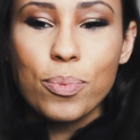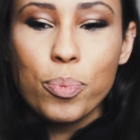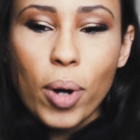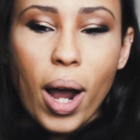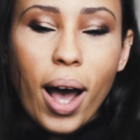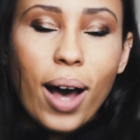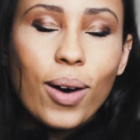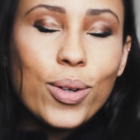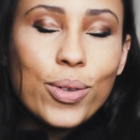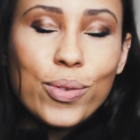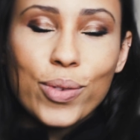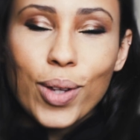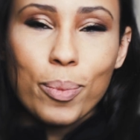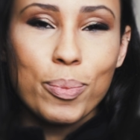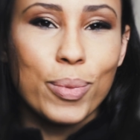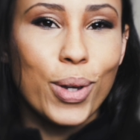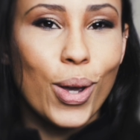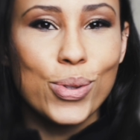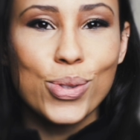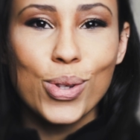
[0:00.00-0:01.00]
proud of
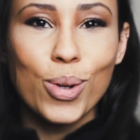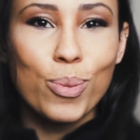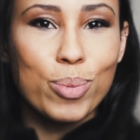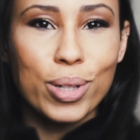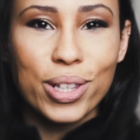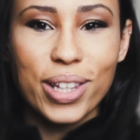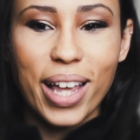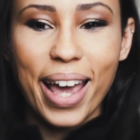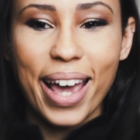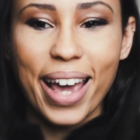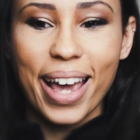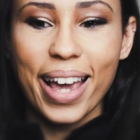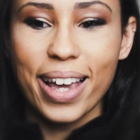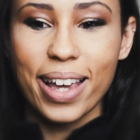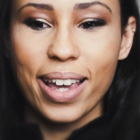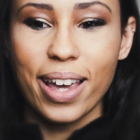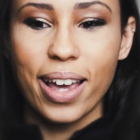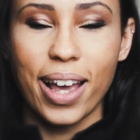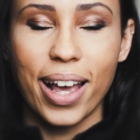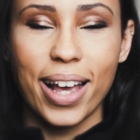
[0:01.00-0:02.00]
them because they're
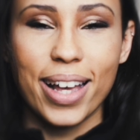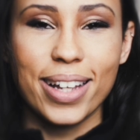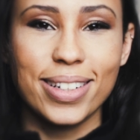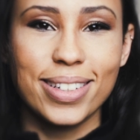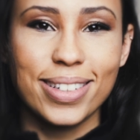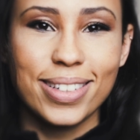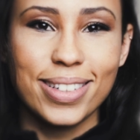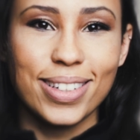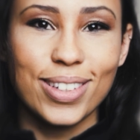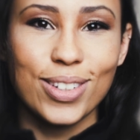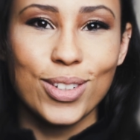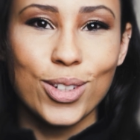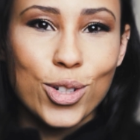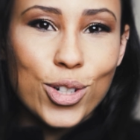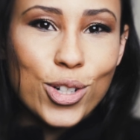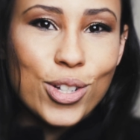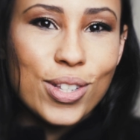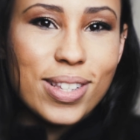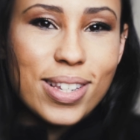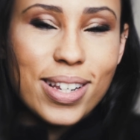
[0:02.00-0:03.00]
playing and
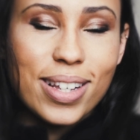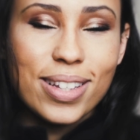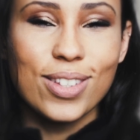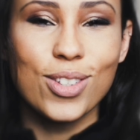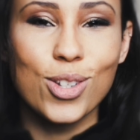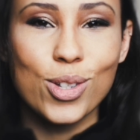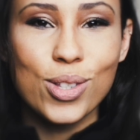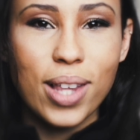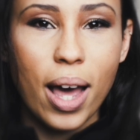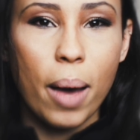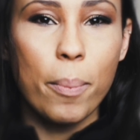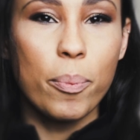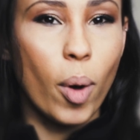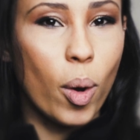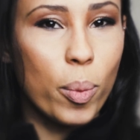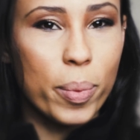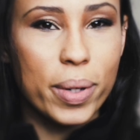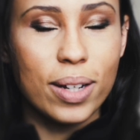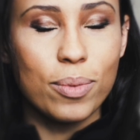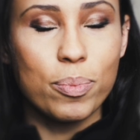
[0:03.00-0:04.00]
it's just that
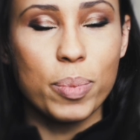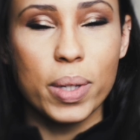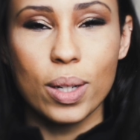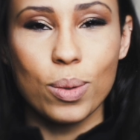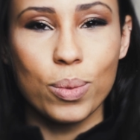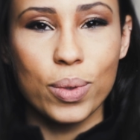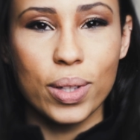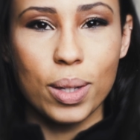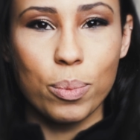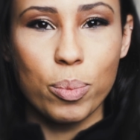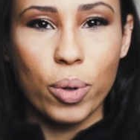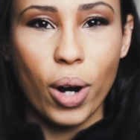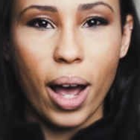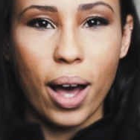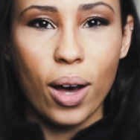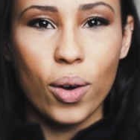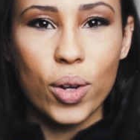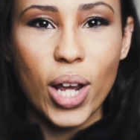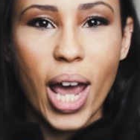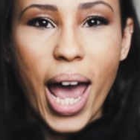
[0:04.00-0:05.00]
moment of being really
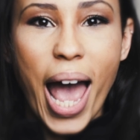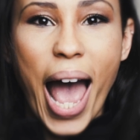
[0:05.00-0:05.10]
proud.